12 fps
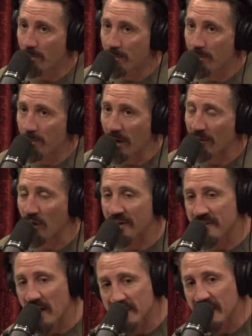But for
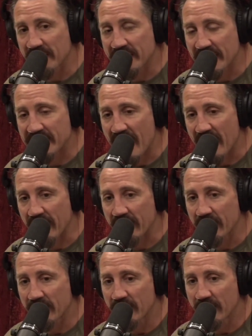us not to hit the
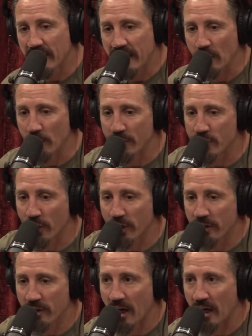Titanic, it only
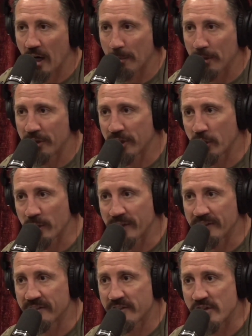took a couple of
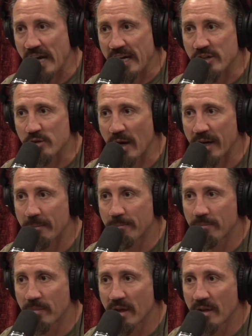degrees change, right?
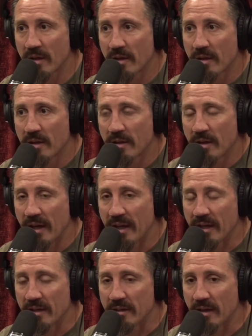
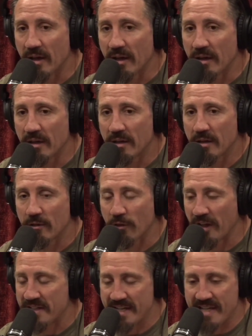And for
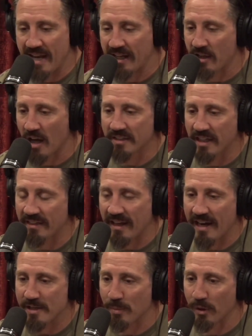that Titanic not to hit that
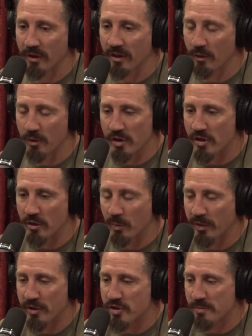iceberg, it
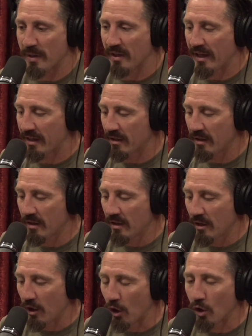would have just been like
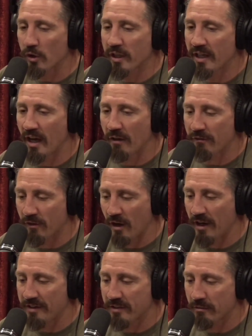early enough
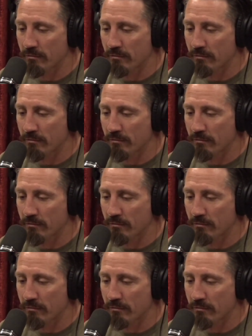us